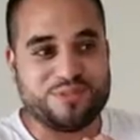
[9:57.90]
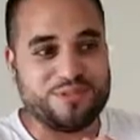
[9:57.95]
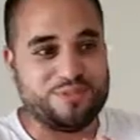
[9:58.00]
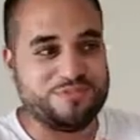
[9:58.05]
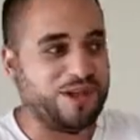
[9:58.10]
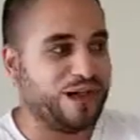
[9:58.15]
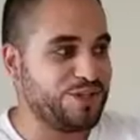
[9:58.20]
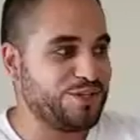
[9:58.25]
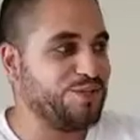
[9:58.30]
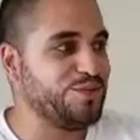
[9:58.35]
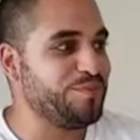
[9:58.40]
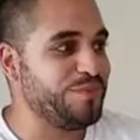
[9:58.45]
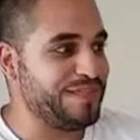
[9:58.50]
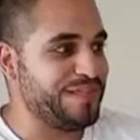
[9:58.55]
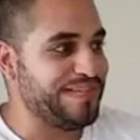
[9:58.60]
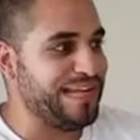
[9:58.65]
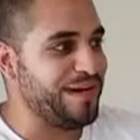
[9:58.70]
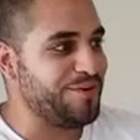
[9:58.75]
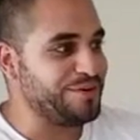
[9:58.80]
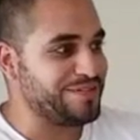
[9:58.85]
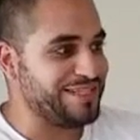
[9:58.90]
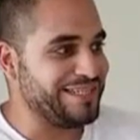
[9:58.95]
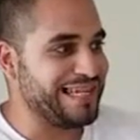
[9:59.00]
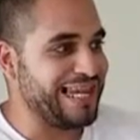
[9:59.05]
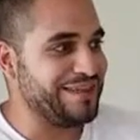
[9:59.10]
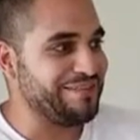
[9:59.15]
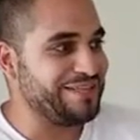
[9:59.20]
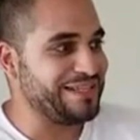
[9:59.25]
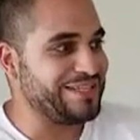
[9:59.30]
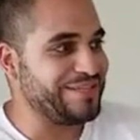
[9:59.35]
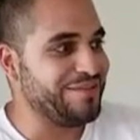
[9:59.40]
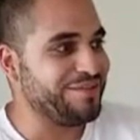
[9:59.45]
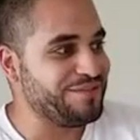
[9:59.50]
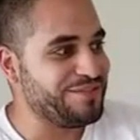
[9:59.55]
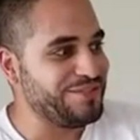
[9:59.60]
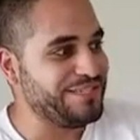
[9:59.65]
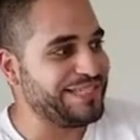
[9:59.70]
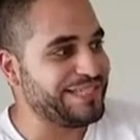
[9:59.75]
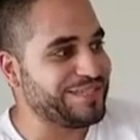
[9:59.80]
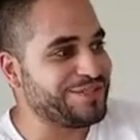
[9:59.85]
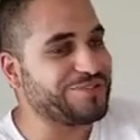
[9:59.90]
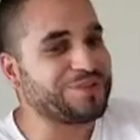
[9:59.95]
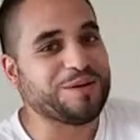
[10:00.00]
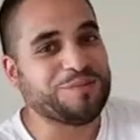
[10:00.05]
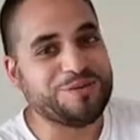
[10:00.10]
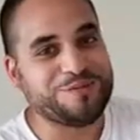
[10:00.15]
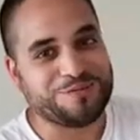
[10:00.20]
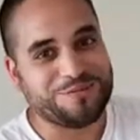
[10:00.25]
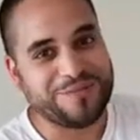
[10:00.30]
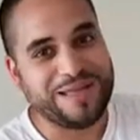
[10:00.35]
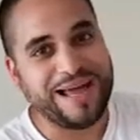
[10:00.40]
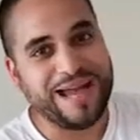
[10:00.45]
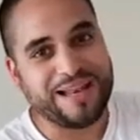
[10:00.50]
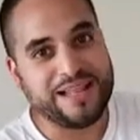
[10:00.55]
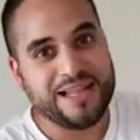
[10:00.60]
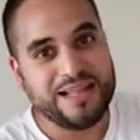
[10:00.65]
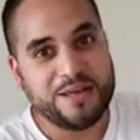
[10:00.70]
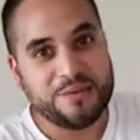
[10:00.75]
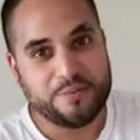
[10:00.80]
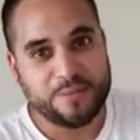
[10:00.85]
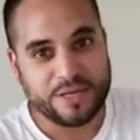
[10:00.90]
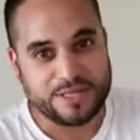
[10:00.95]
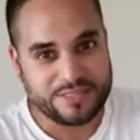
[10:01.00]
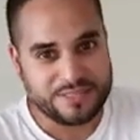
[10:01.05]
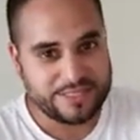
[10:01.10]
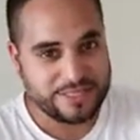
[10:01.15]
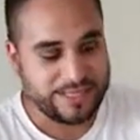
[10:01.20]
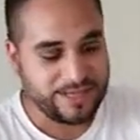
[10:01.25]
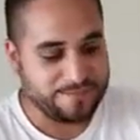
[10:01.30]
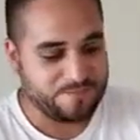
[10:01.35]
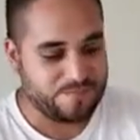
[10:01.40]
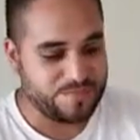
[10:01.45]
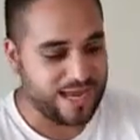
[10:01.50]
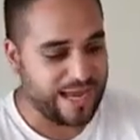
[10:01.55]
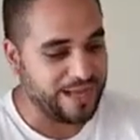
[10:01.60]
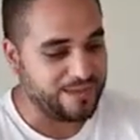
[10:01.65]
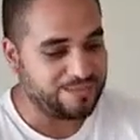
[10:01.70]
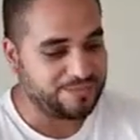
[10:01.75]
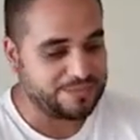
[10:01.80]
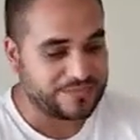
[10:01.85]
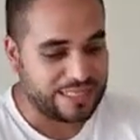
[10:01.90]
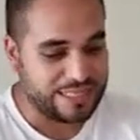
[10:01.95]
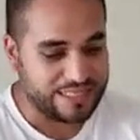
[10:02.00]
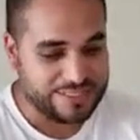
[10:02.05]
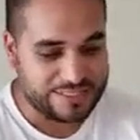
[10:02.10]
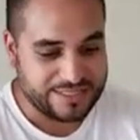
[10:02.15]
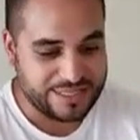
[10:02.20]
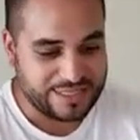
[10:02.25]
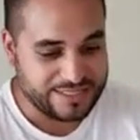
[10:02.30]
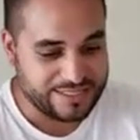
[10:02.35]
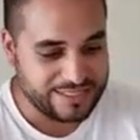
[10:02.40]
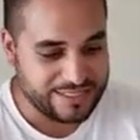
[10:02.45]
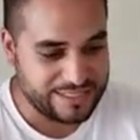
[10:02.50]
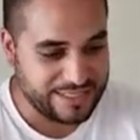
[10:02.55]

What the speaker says: not too many hours of gaming, because obviously you get in trouble from that. But yeah, this is